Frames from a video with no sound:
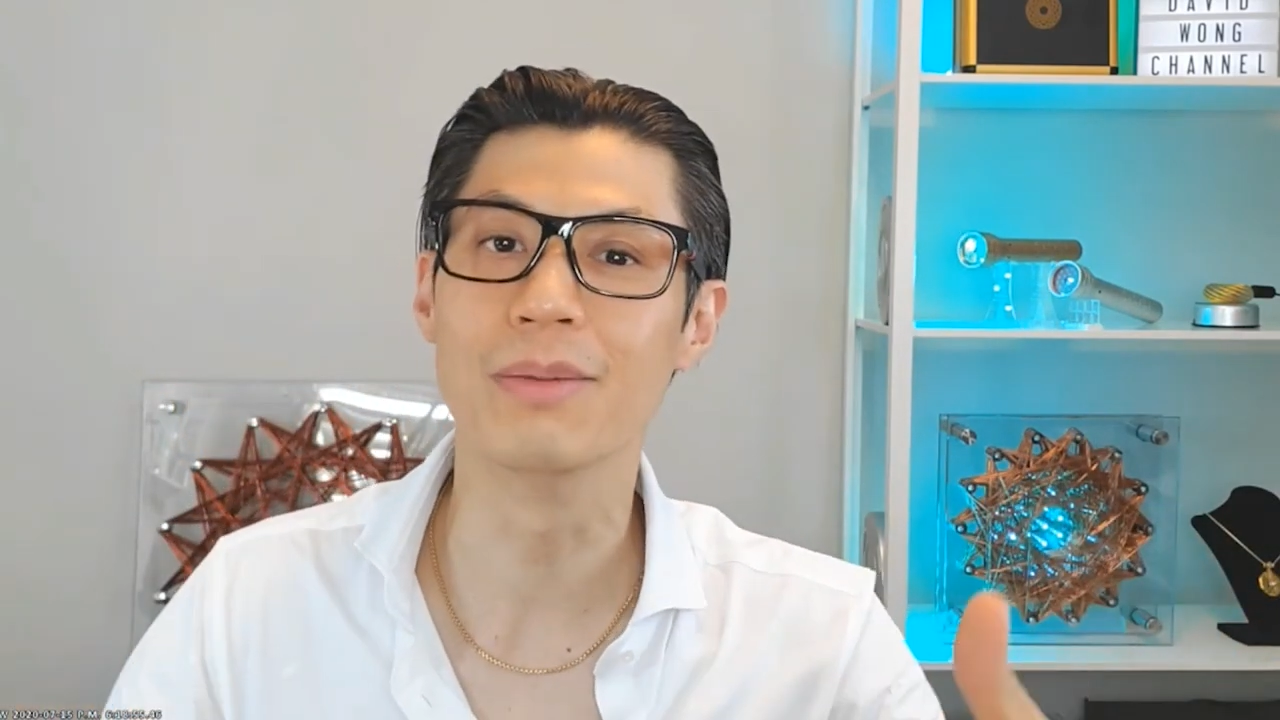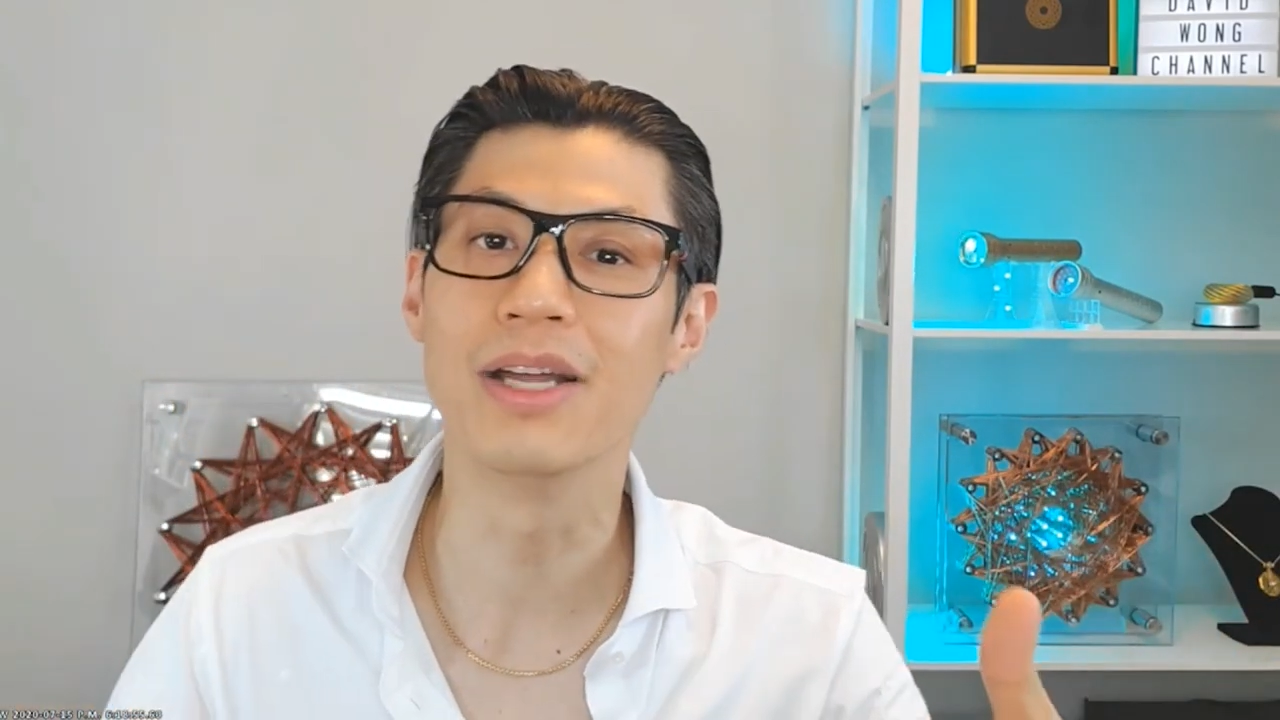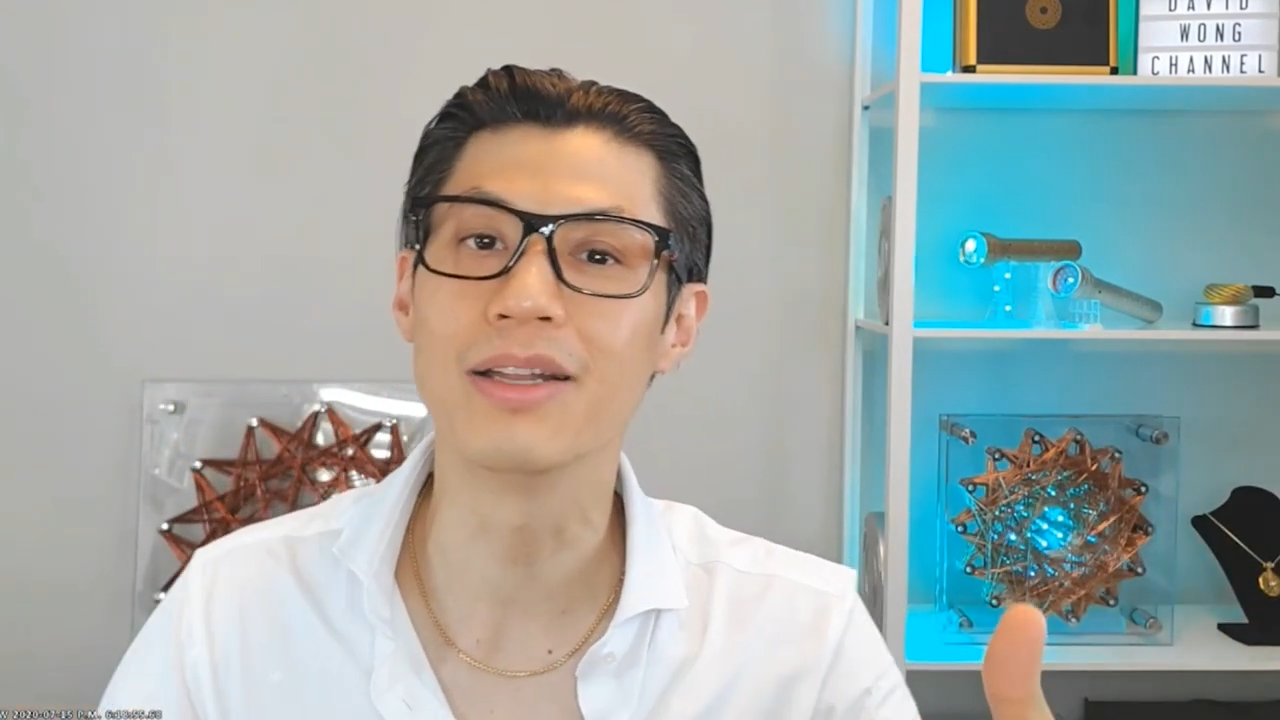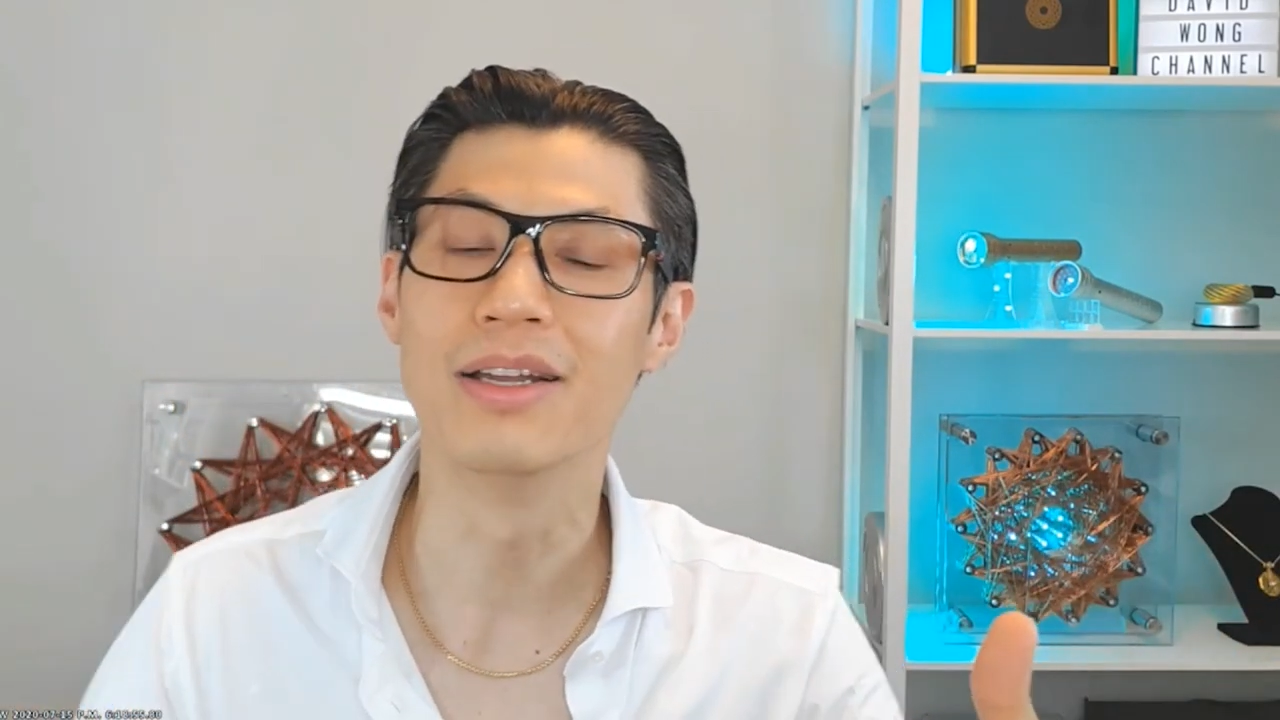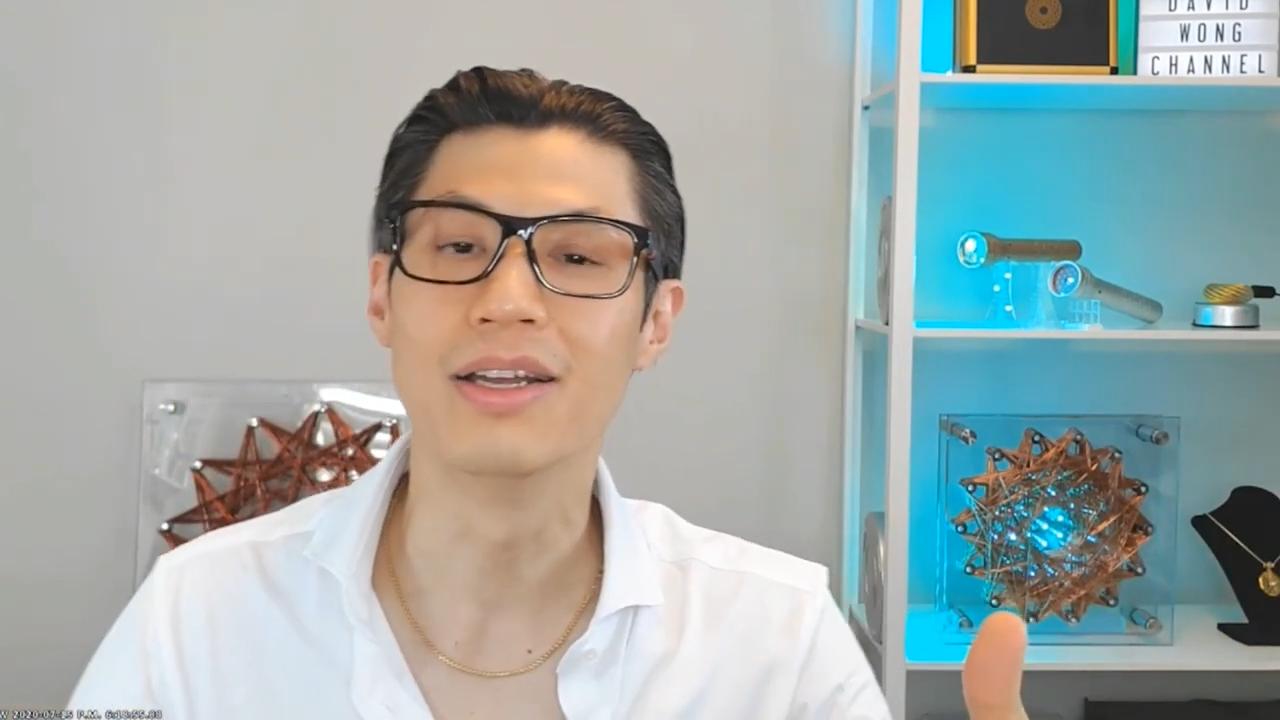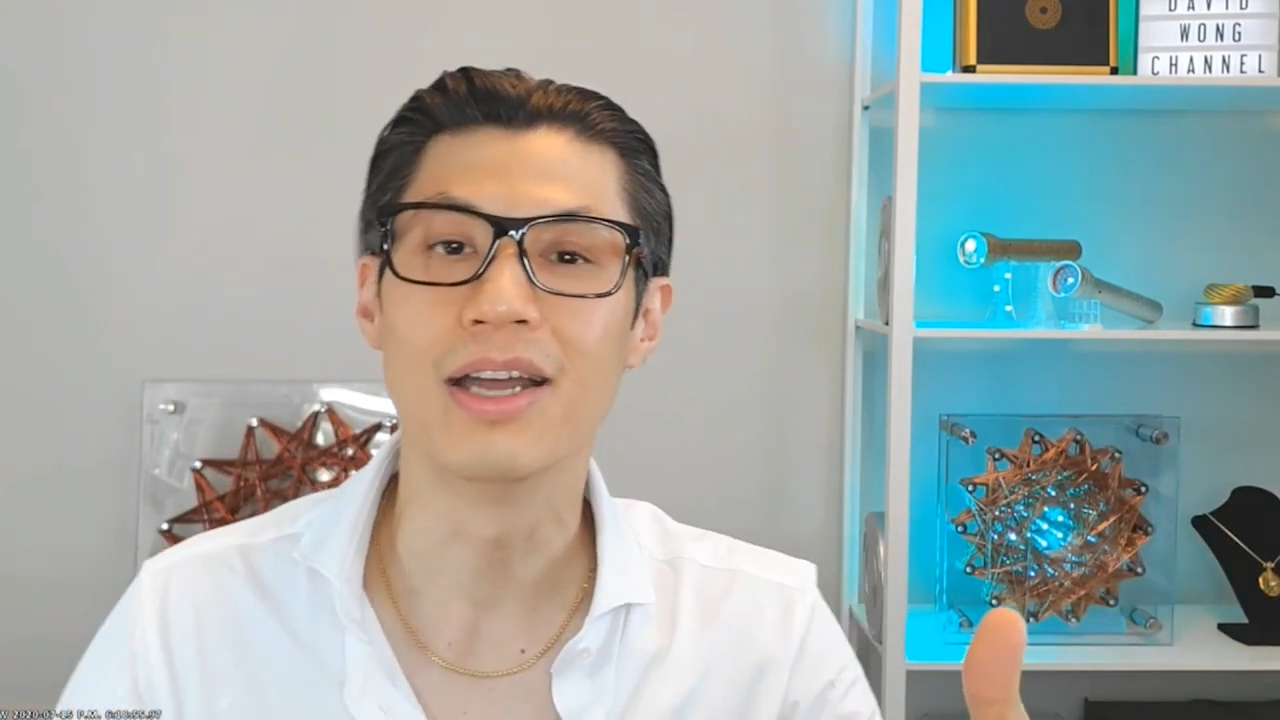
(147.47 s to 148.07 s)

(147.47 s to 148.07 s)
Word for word: limit,